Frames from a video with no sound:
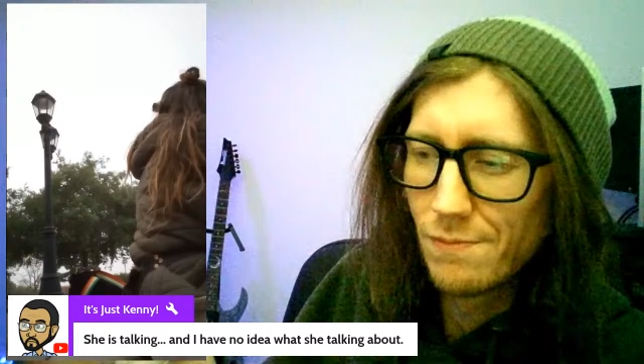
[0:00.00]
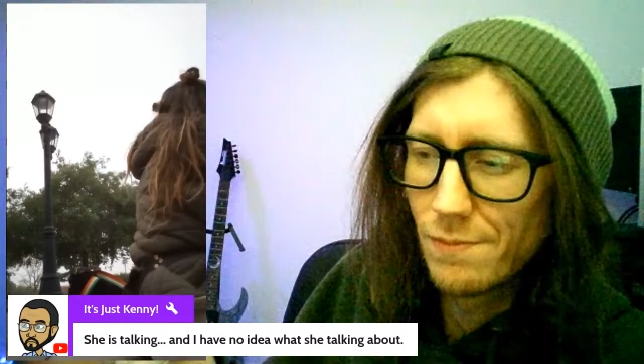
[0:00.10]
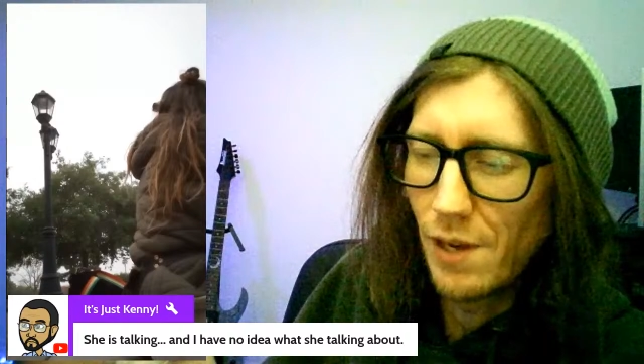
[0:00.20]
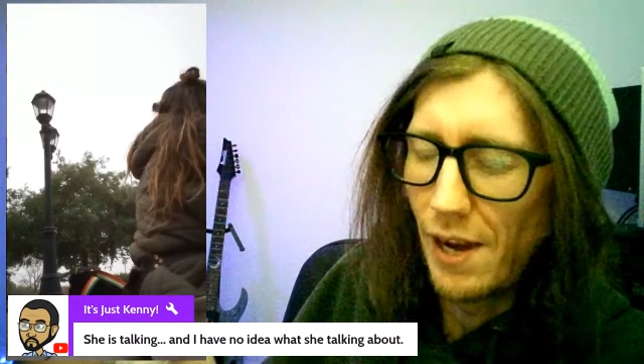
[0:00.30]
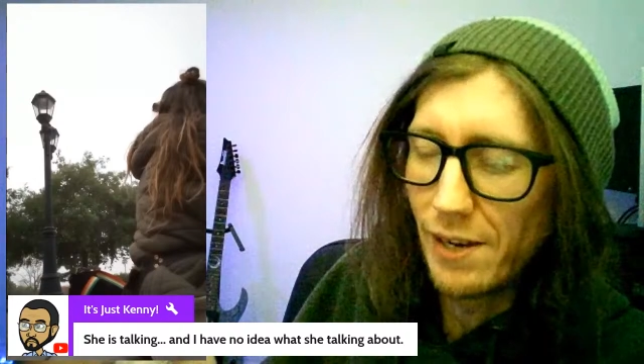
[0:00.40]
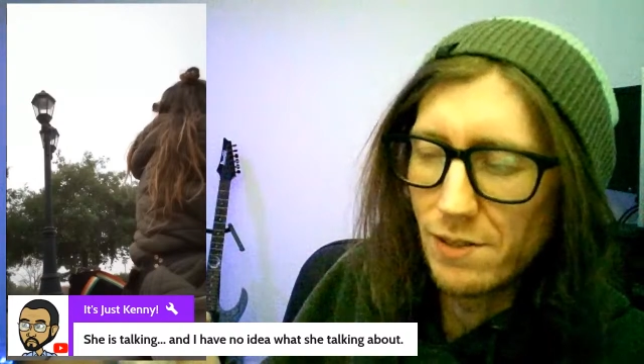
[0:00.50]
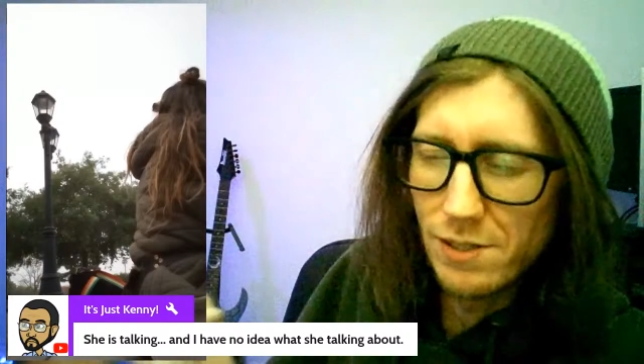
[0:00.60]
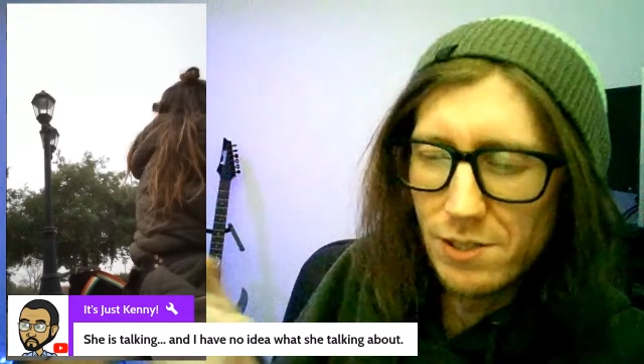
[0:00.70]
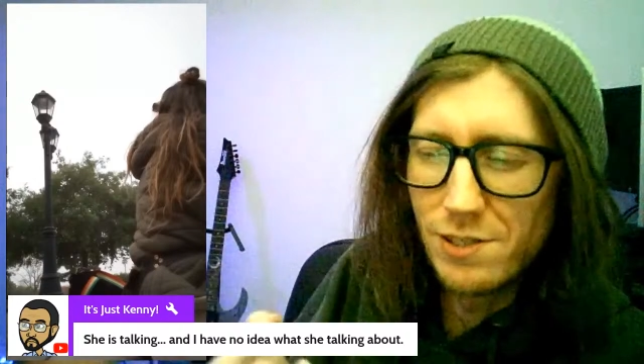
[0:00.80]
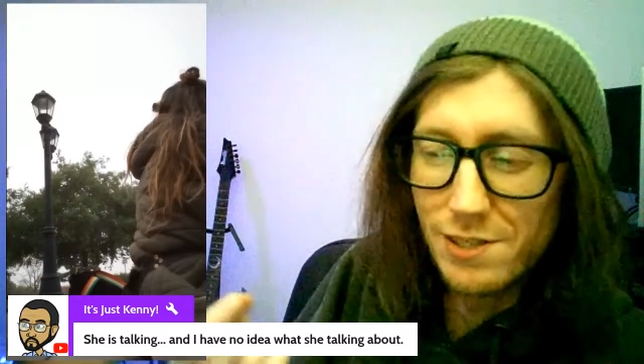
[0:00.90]

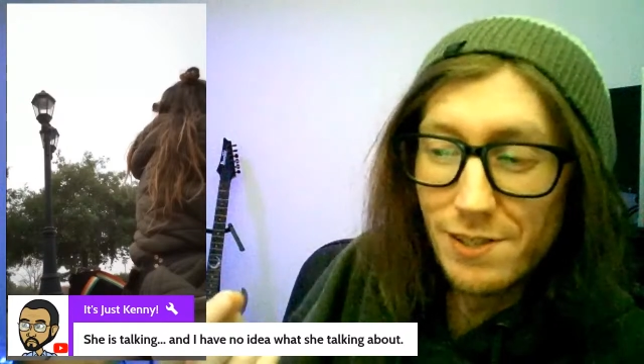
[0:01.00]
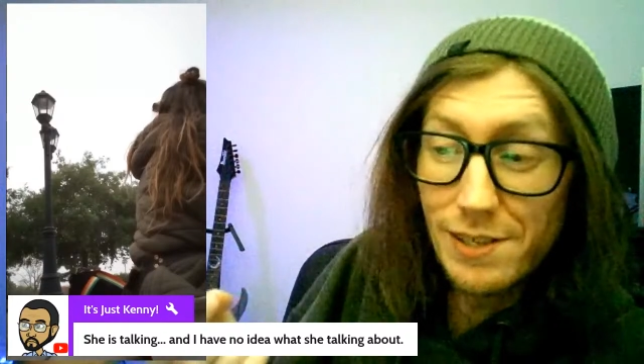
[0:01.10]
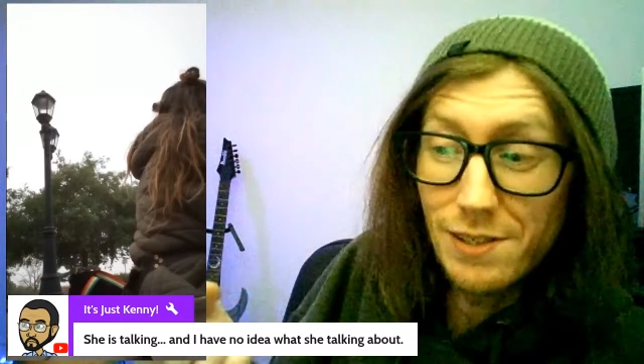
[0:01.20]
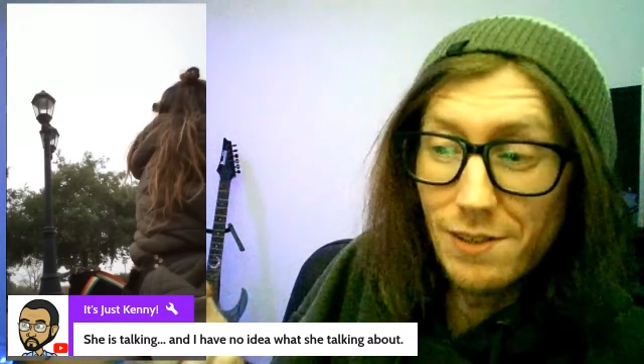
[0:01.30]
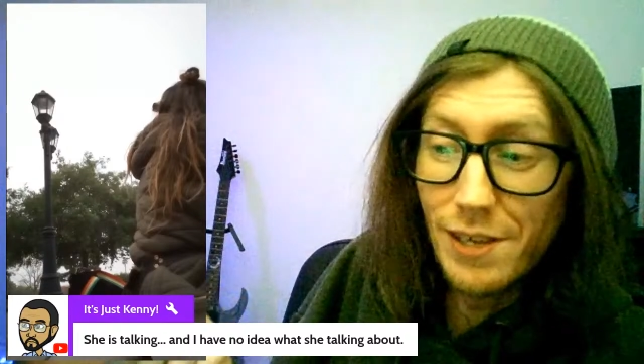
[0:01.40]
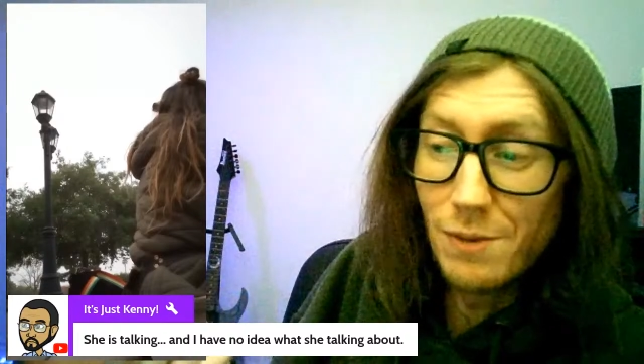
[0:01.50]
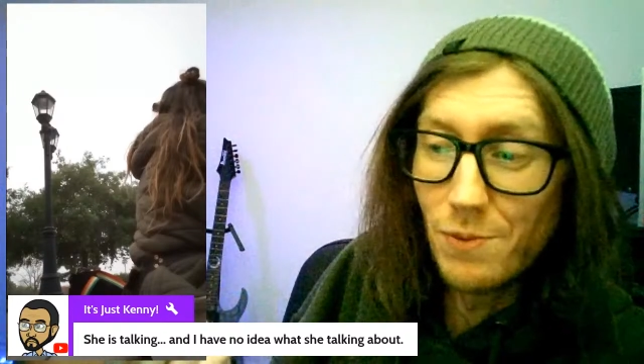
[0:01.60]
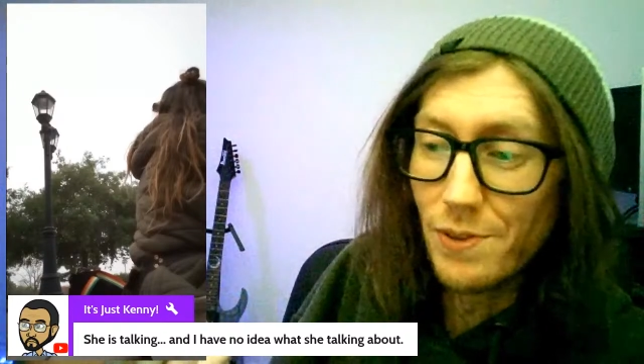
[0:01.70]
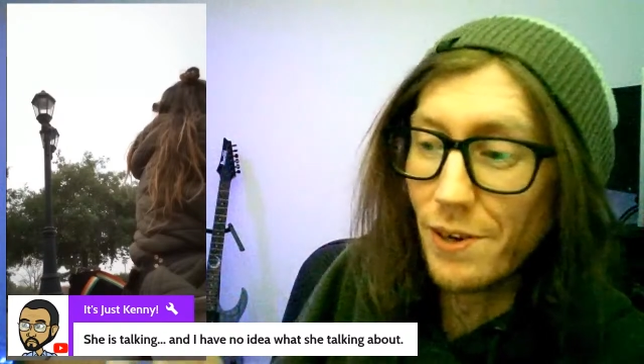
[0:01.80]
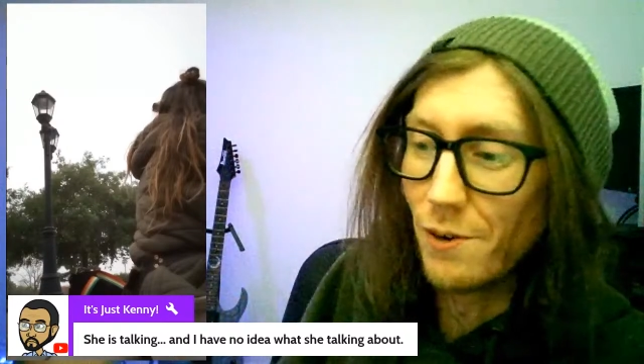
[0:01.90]
She doesn't like the label,
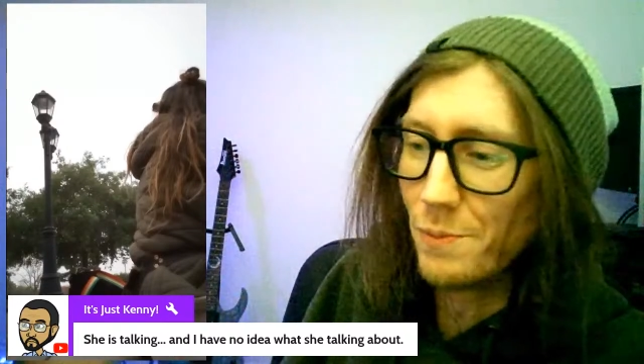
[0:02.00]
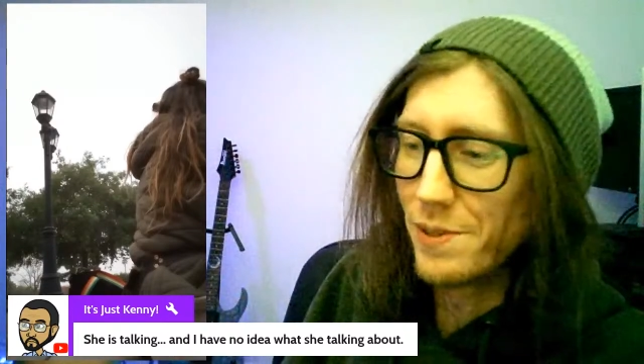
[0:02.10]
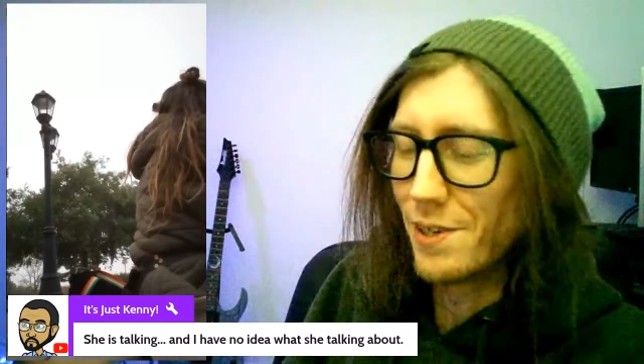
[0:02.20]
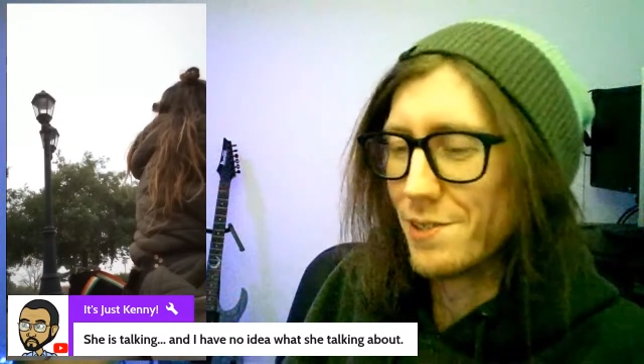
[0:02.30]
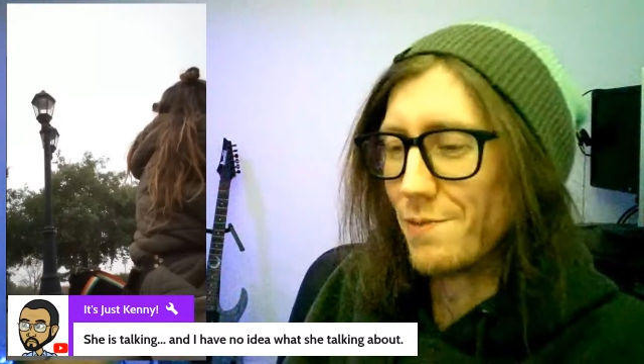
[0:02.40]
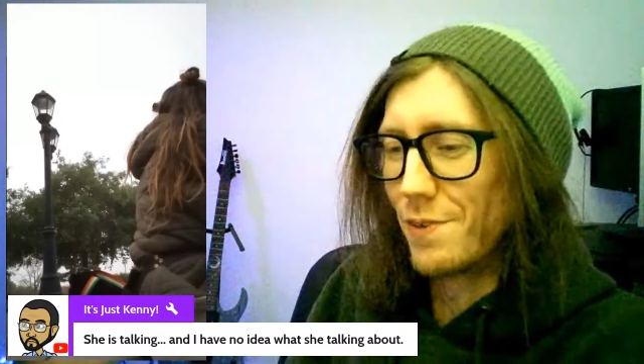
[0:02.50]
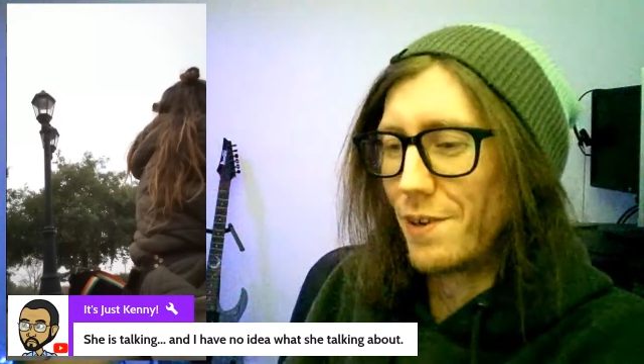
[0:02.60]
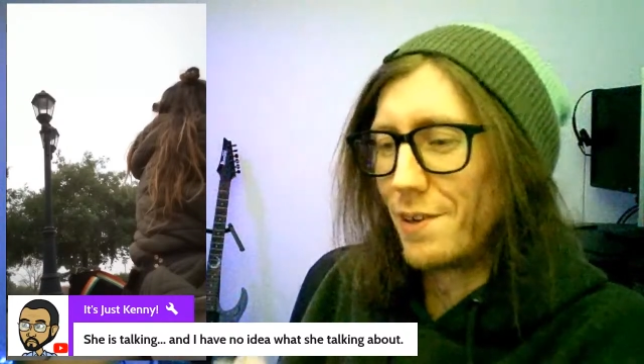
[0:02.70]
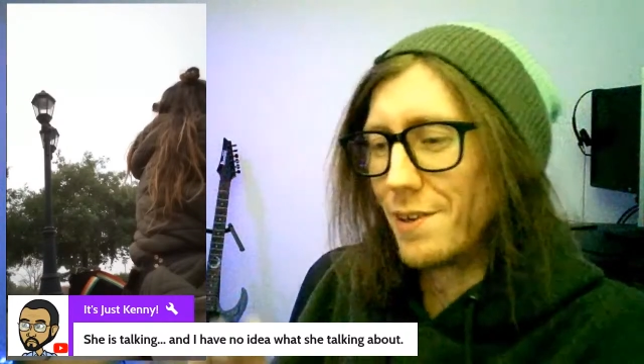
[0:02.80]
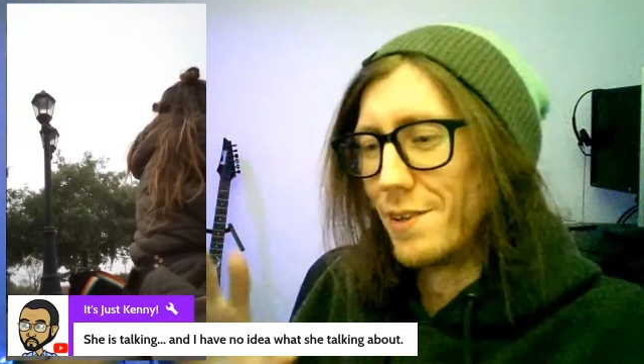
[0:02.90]
though, because of
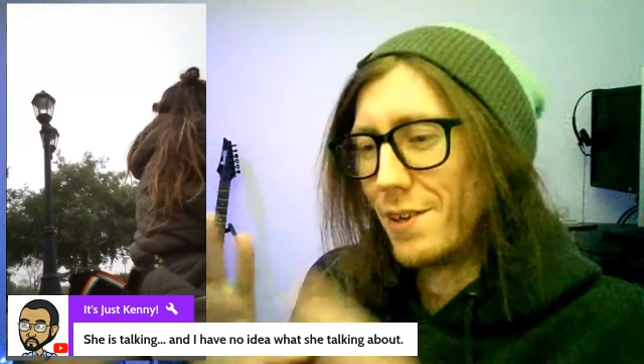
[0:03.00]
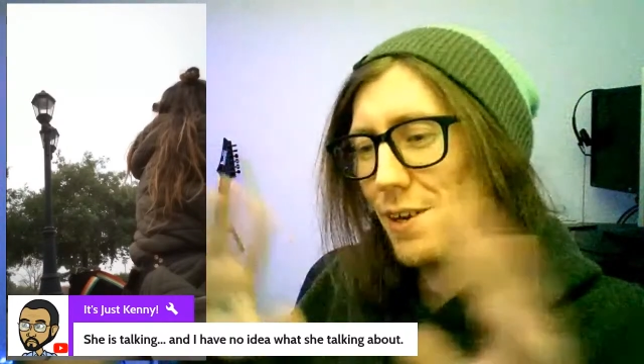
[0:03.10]
all